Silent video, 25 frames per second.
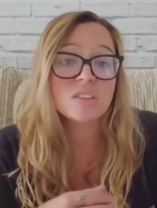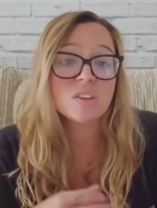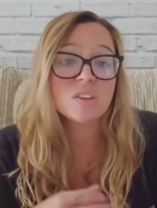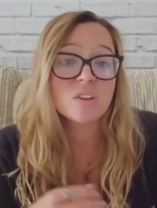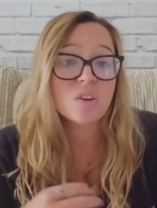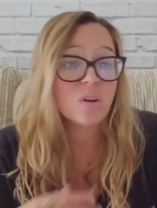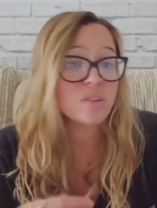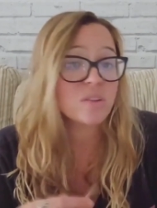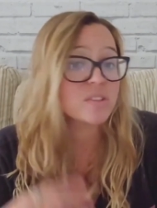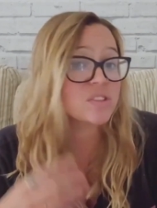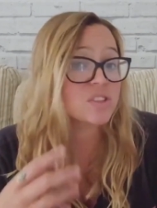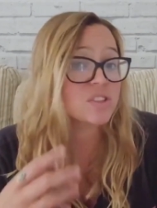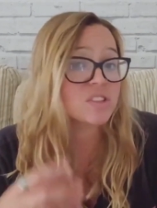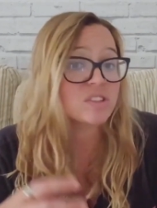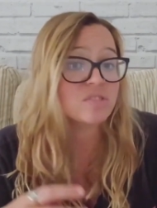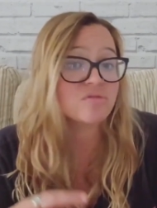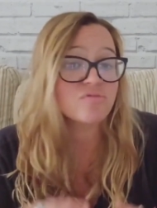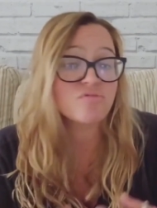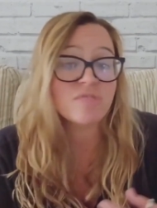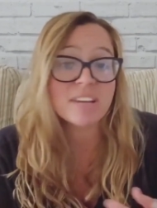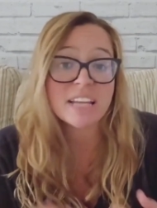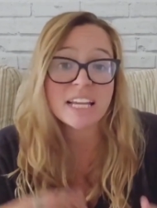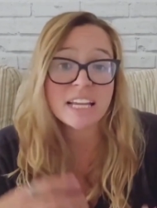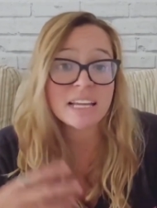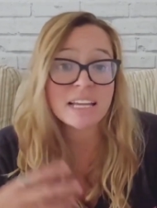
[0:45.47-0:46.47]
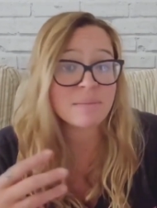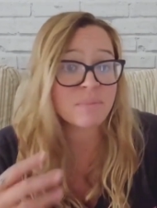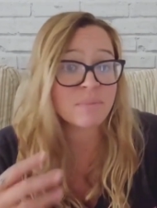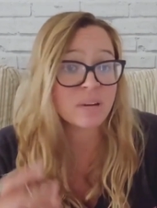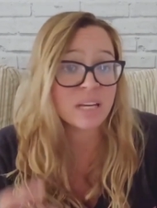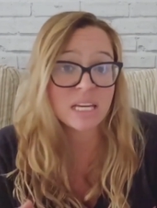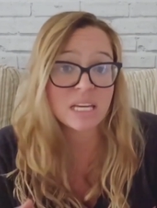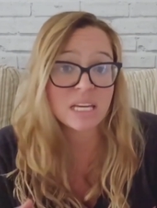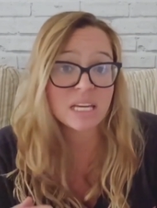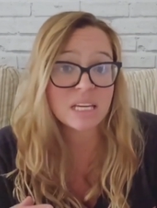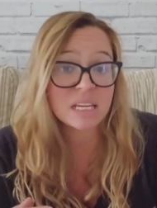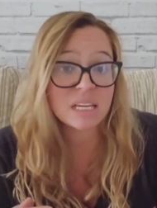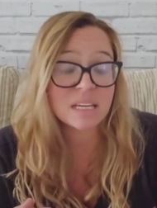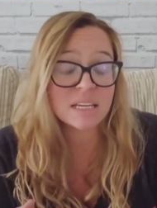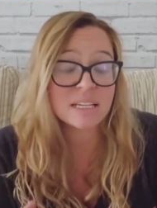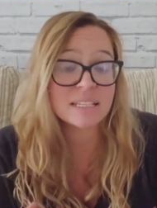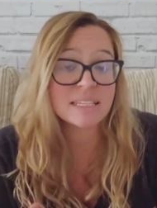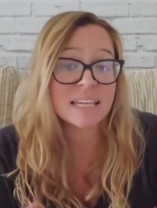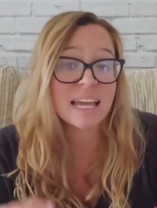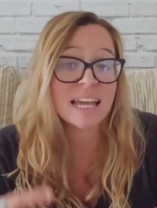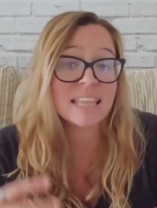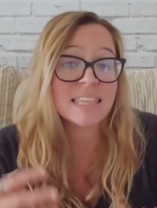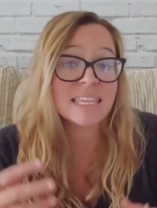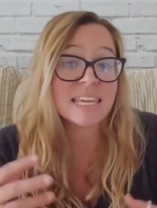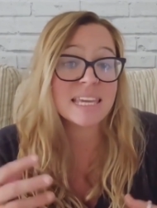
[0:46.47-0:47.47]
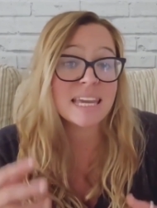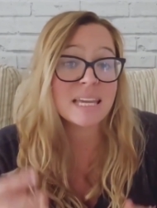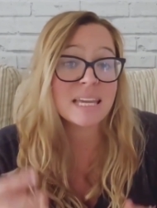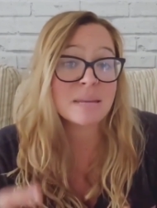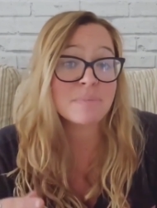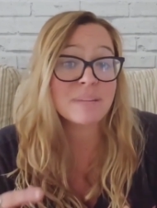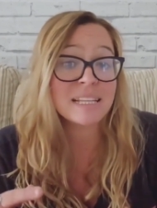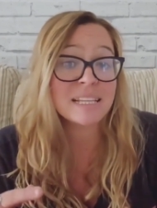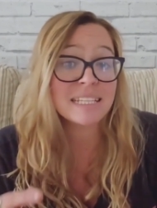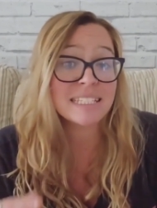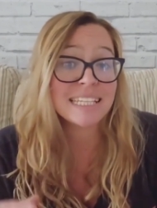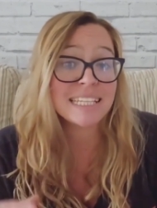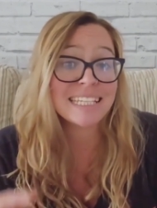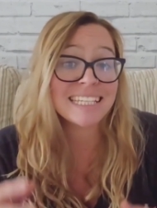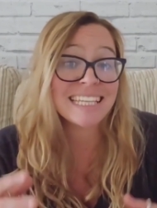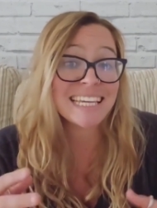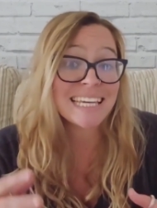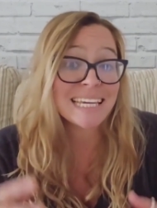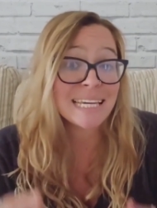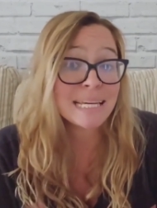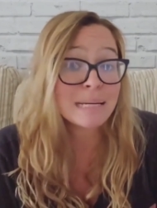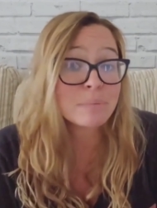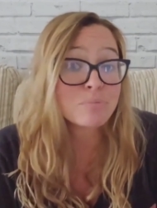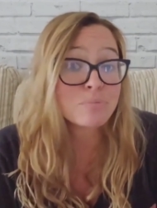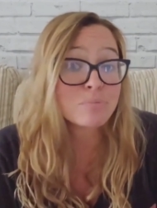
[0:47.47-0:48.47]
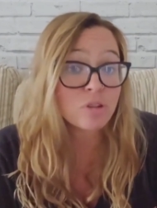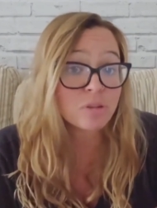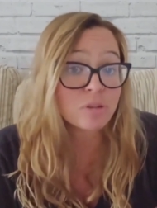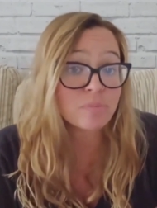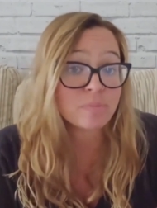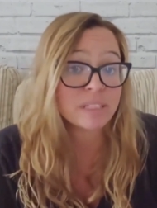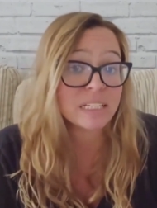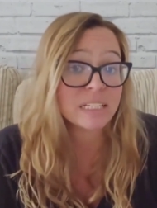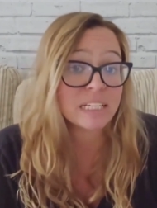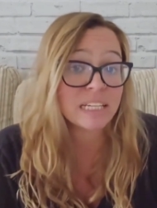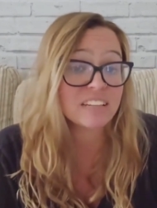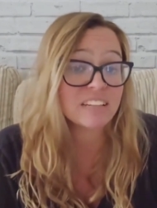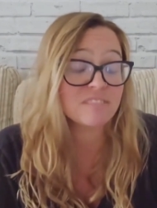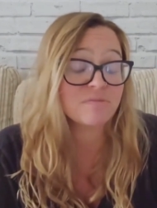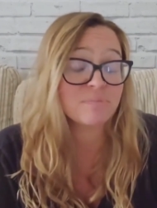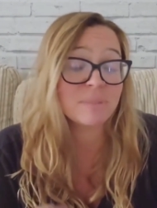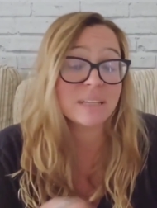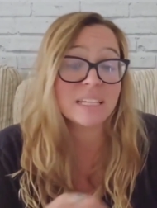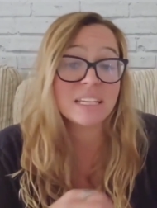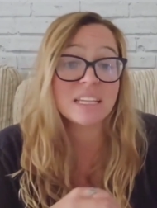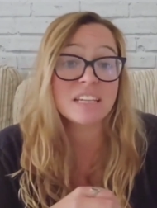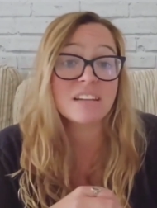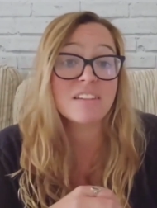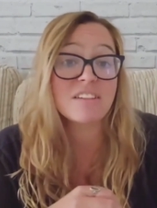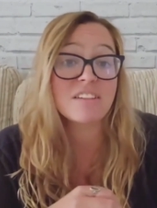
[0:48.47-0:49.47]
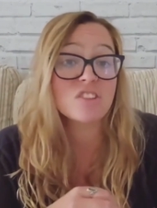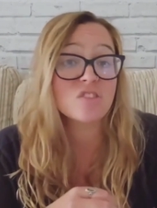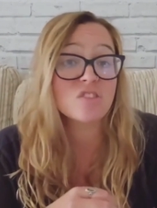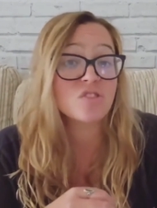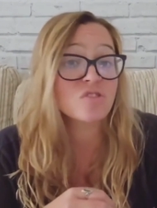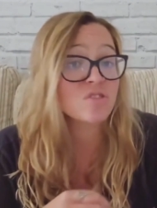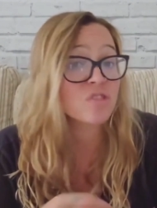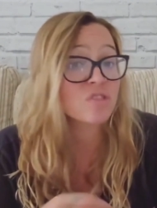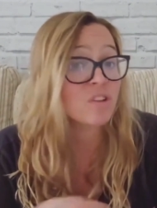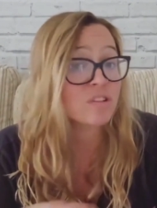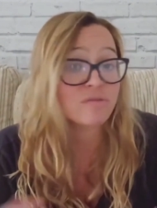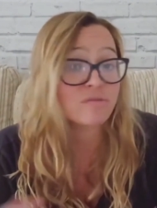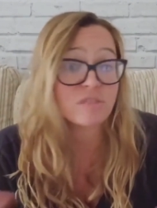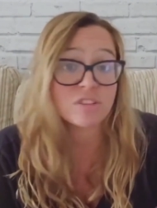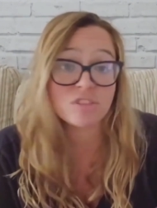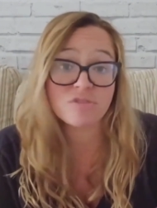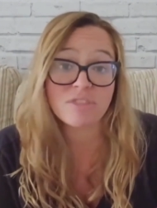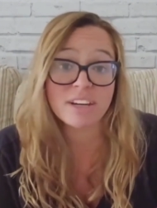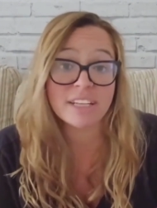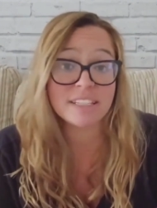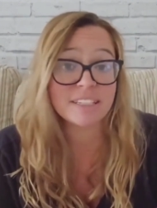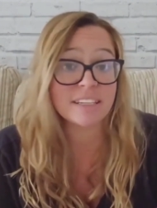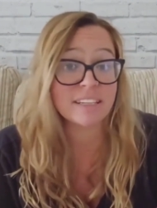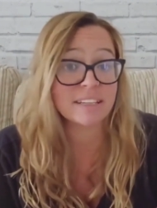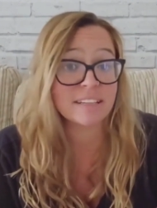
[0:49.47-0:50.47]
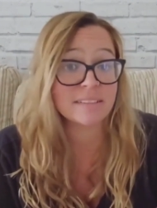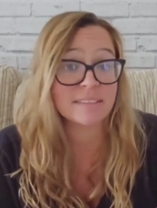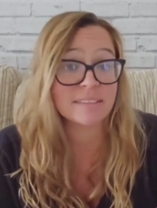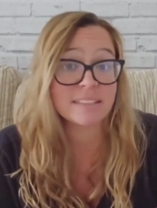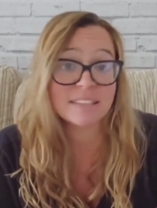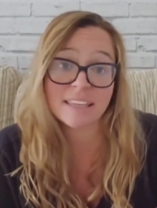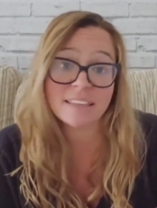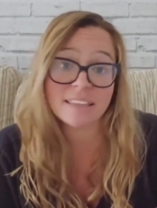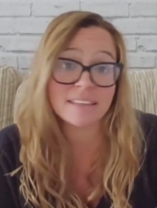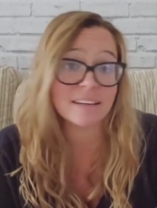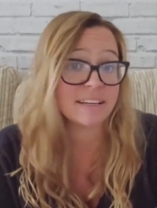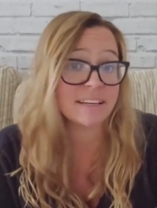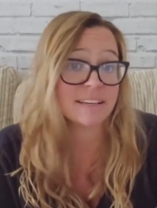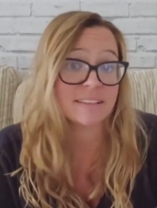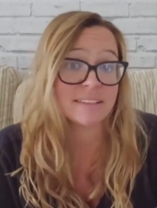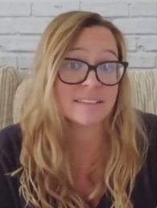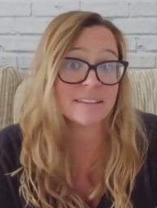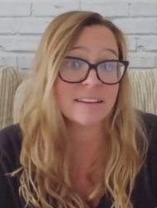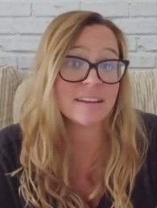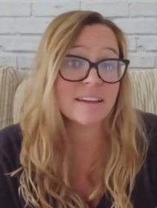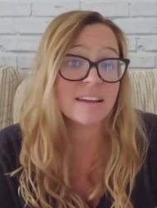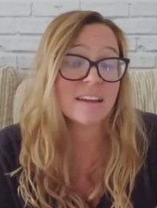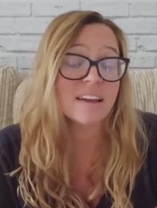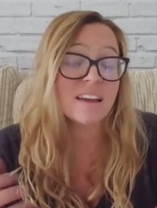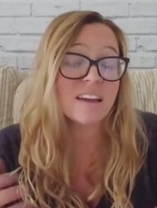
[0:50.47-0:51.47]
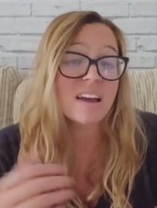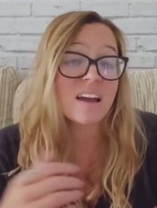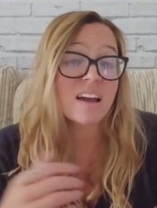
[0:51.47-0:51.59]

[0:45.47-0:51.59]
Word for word: The constant ringing in my ears and the inability to hear properly have been so frustrating, to say the least.